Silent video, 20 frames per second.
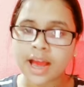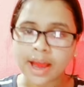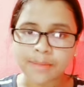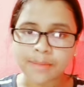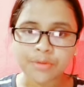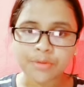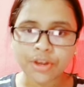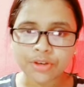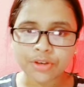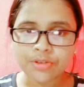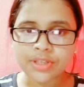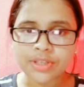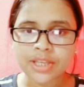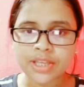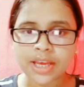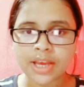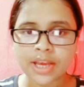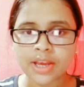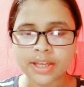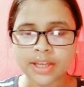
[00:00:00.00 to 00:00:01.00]
I'm going to
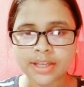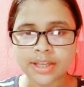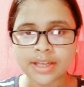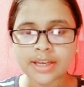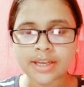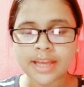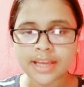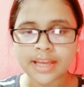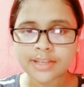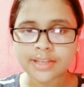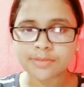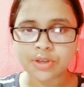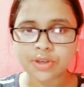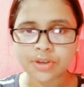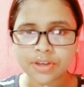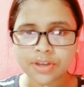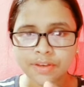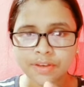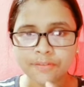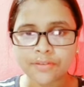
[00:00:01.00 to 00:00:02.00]
say in the next
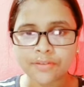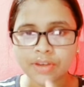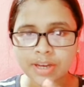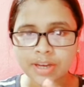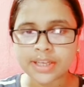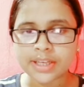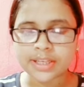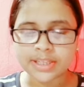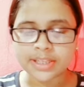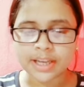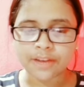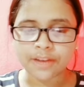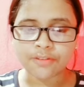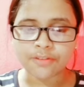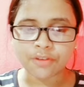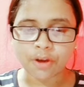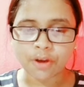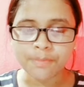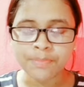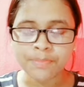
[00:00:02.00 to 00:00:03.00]
video in a very detailed
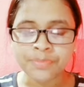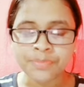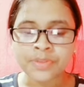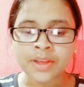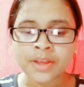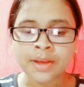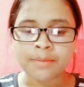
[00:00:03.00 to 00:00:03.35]
form.